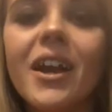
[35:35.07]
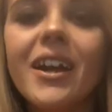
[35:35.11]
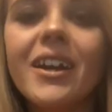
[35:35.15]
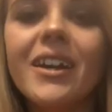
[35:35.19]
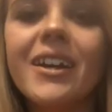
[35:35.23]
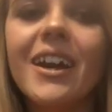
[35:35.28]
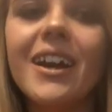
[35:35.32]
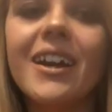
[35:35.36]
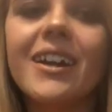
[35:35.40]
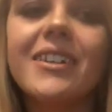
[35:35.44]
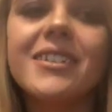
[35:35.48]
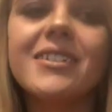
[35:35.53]

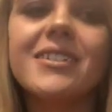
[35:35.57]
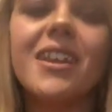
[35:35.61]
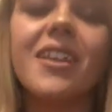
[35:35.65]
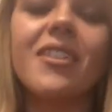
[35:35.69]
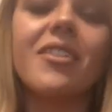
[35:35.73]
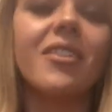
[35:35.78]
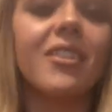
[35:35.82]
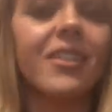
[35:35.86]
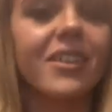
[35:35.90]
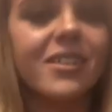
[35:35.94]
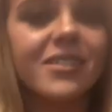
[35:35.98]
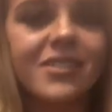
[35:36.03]
guys,
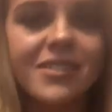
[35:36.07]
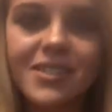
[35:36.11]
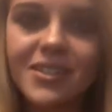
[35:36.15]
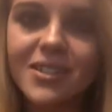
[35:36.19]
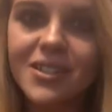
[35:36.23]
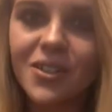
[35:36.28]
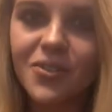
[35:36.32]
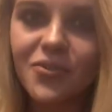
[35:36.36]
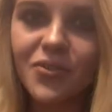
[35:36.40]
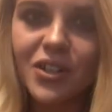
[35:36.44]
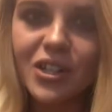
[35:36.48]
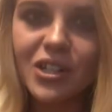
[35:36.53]
this is the
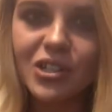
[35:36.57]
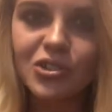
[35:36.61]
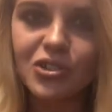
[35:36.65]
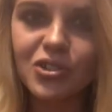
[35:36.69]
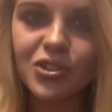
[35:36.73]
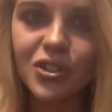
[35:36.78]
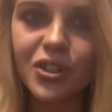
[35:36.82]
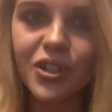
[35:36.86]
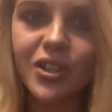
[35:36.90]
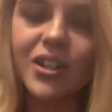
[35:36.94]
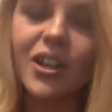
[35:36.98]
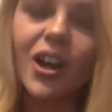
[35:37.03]
finished
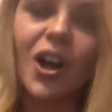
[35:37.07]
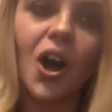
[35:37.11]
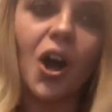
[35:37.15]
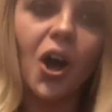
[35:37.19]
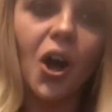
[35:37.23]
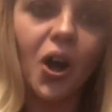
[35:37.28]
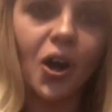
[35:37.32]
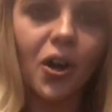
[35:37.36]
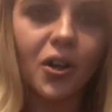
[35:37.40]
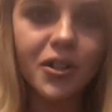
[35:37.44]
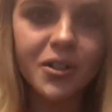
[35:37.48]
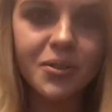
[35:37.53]
look,
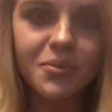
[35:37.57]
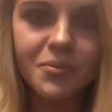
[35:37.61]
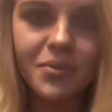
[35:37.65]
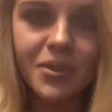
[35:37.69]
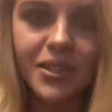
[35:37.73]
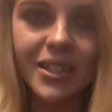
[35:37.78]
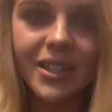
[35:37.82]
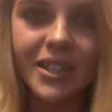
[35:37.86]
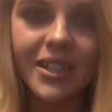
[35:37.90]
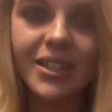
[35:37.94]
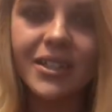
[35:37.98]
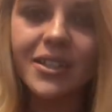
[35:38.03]
all complete.
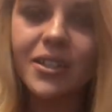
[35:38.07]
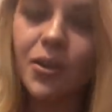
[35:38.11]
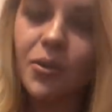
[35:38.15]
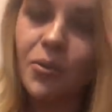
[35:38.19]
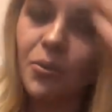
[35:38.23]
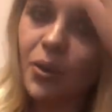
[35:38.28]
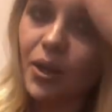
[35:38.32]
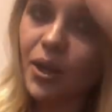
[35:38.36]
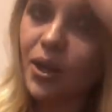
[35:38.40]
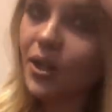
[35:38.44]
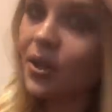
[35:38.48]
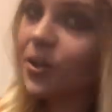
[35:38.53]
What
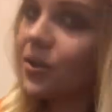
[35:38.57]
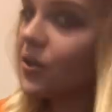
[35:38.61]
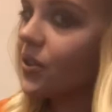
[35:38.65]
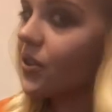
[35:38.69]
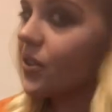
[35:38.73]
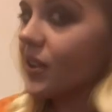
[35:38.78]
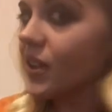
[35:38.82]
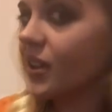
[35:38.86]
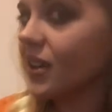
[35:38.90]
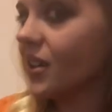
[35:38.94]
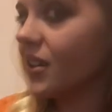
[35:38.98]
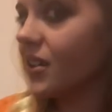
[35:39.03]
do you
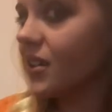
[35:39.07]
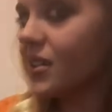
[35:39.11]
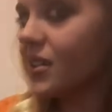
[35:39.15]
think?